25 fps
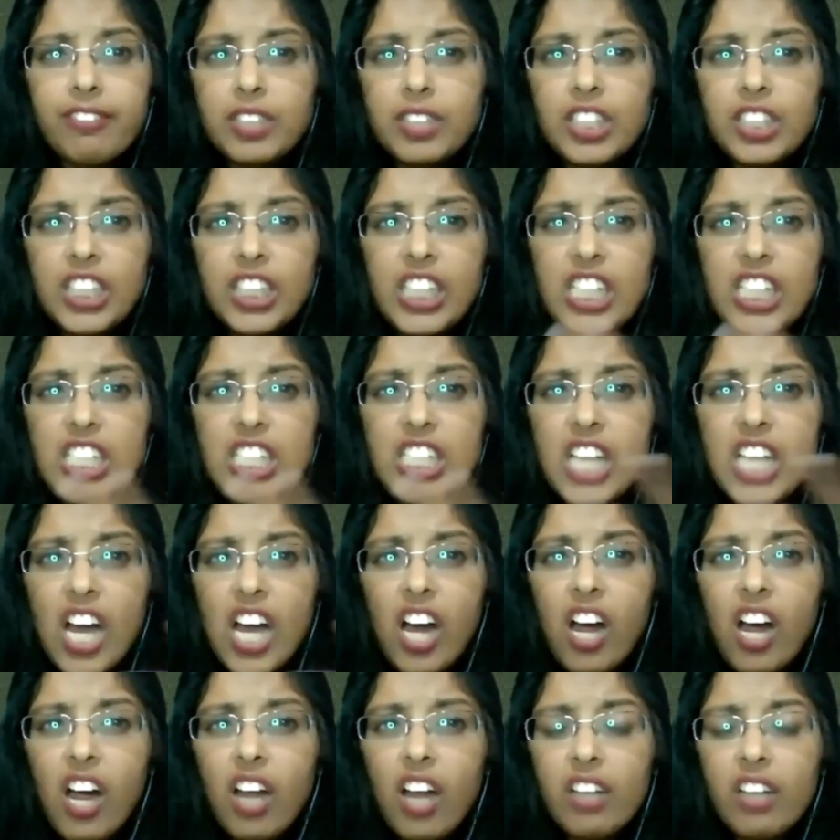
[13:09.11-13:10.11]
These
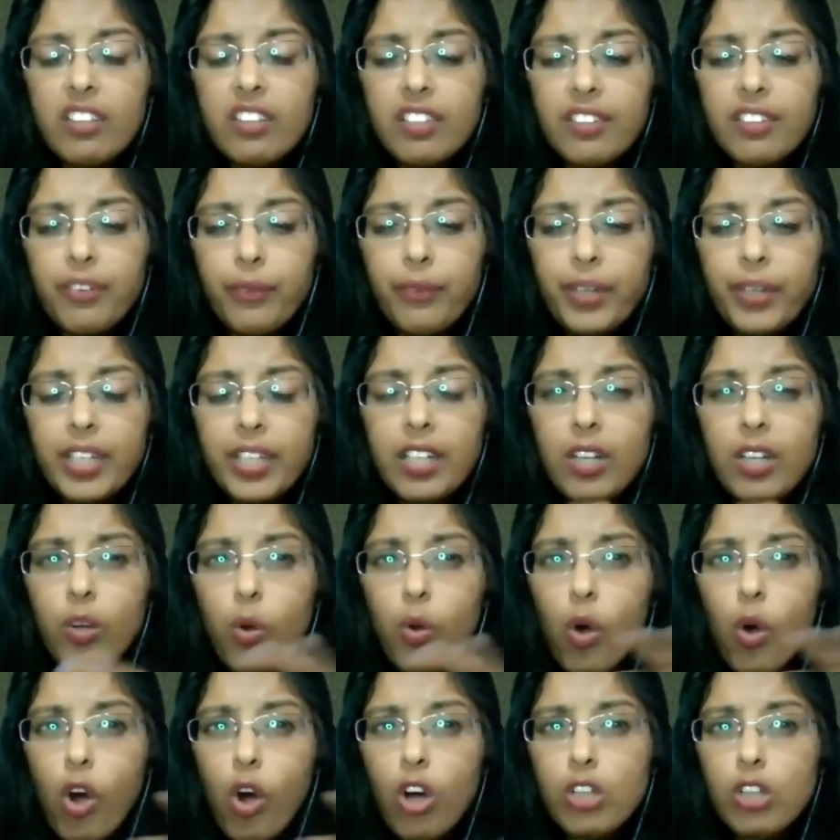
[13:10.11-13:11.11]
are the real
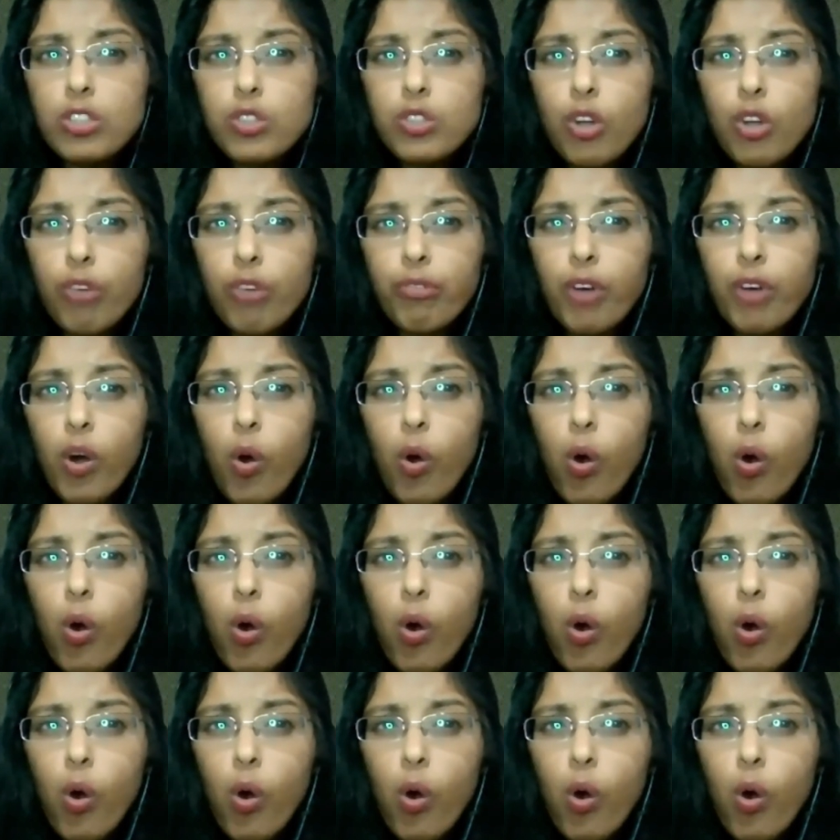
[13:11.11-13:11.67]
cause of